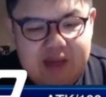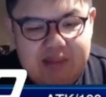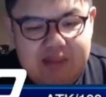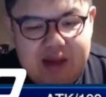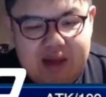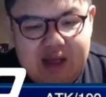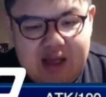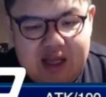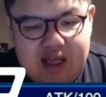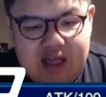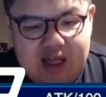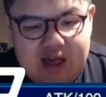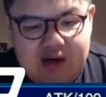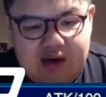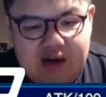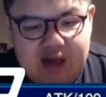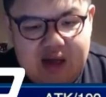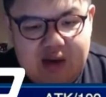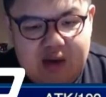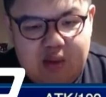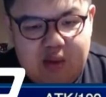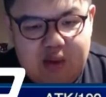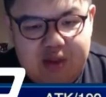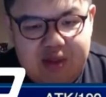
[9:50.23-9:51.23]
Again,
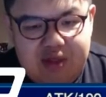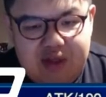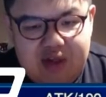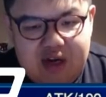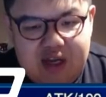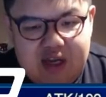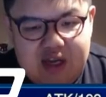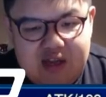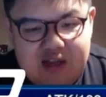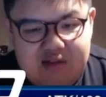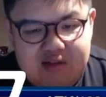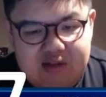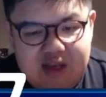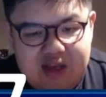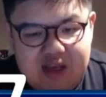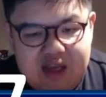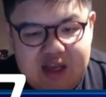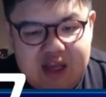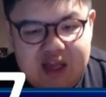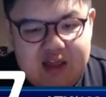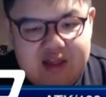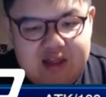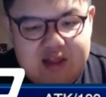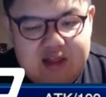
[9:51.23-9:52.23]
we're thinning our deck,
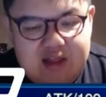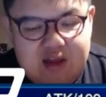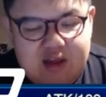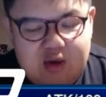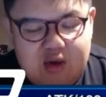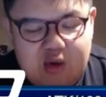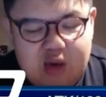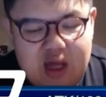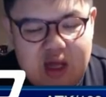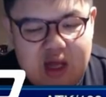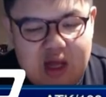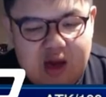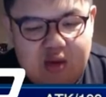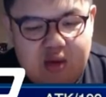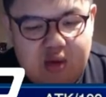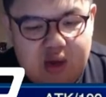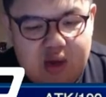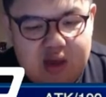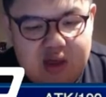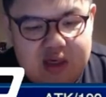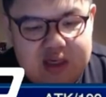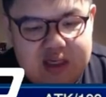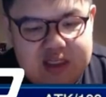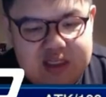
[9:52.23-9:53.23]
and then the card
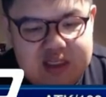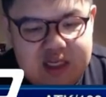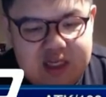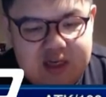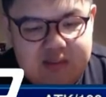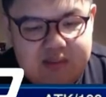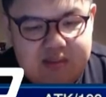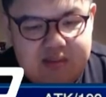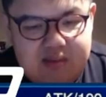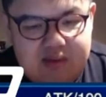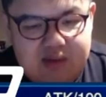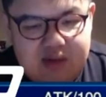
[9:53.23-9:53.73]
quality is gonna,